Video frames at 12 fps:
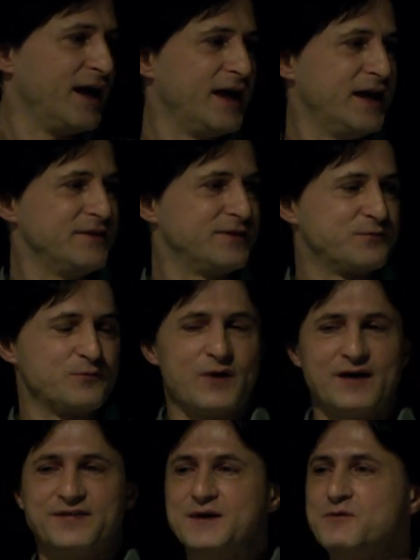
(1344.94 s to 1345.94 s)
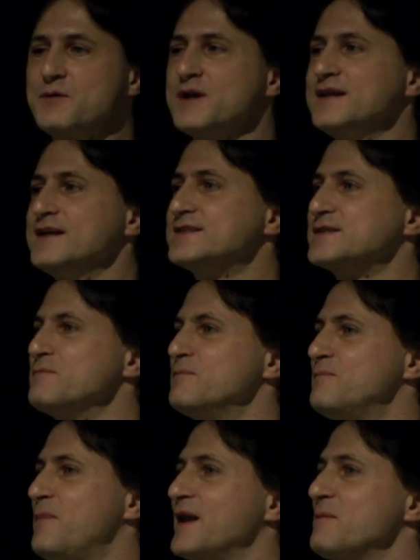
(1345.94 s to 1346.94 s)
And I think we really need some
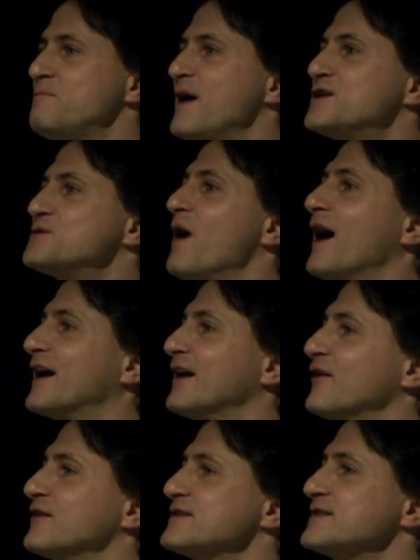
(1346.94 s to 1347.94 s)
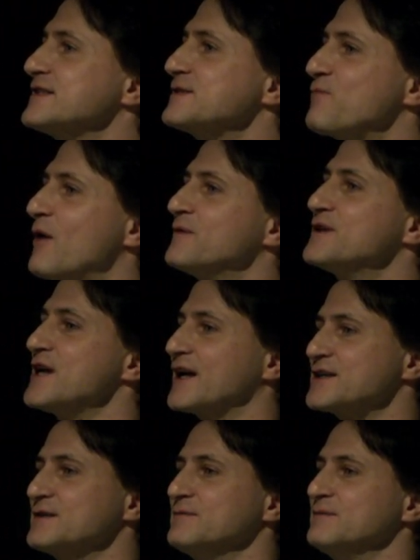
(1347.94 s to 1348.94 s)
better benchmarking on these prompt
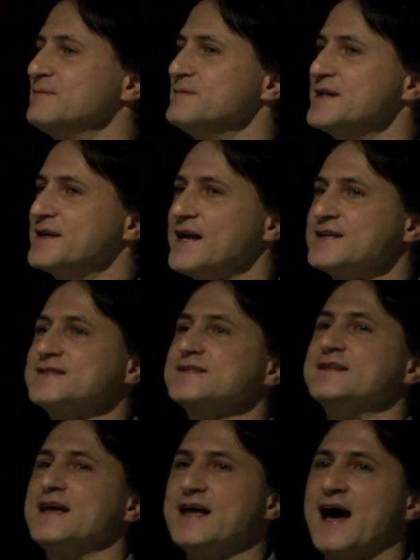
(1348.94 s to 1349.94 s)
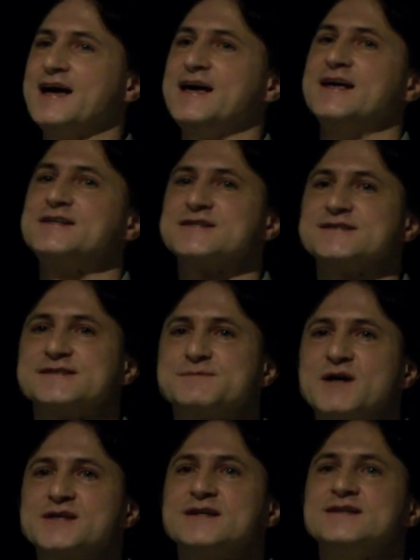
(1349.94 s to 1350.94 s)
injection mitigations and AI agents,
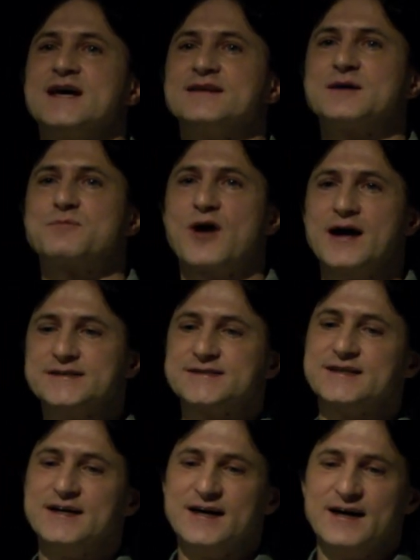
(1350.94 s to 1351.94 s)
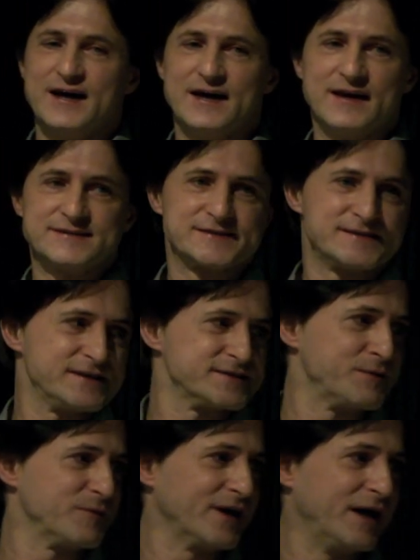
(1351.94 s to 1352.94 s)
especially in the enterprise. And that's
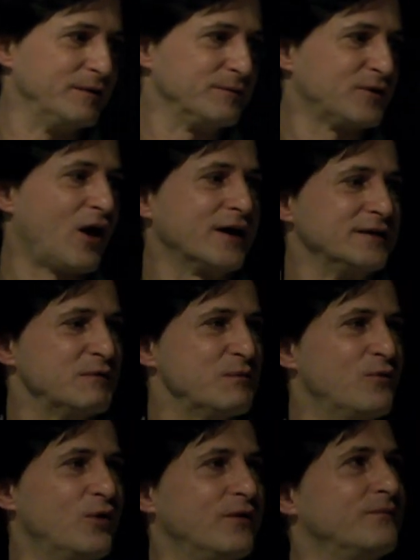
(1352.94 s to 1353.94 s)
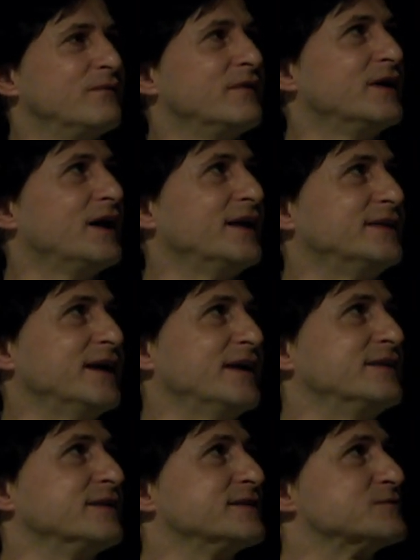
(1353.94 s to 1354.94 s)
something I'll talk a little bit more at the
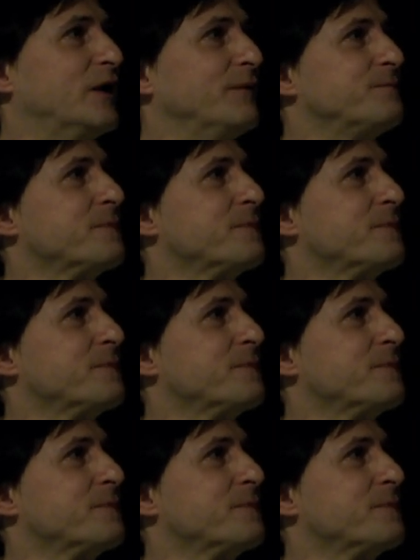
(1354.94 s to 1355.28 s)
end as well.